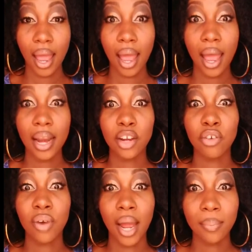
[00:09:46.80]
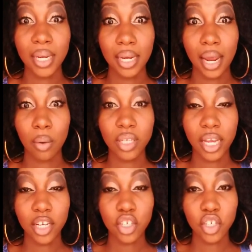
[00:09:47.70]
And I grabbed it and I was
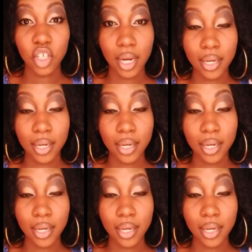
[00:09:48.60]
like, shit